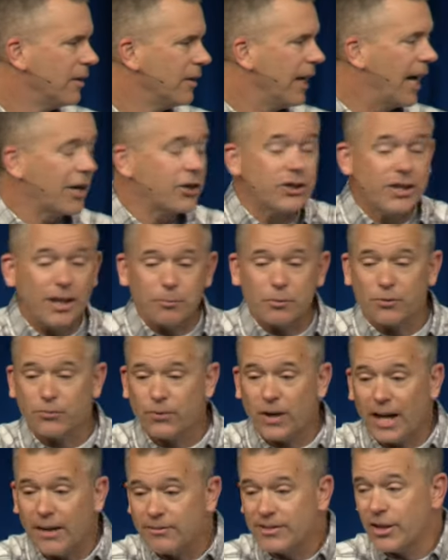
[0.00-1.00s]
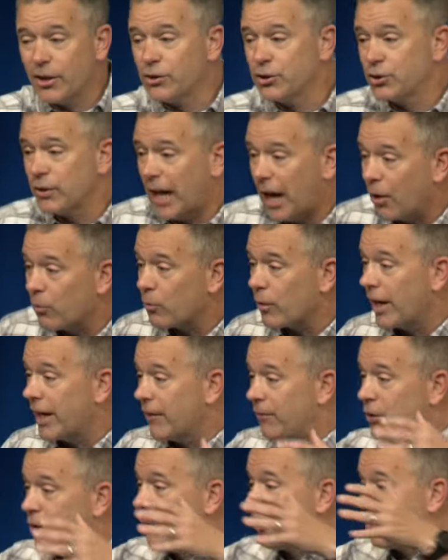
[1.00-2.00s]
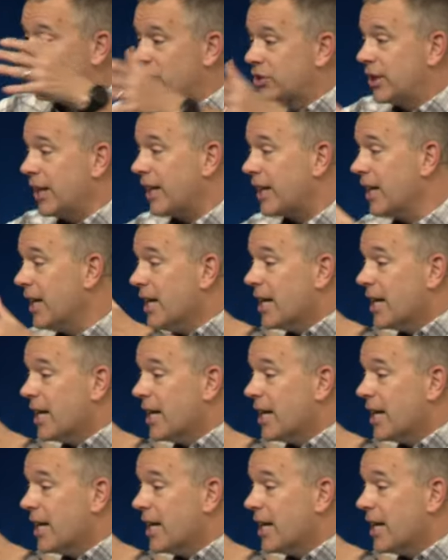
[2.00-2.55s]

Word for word: Acts chapter 5 tells you outright if you are sick,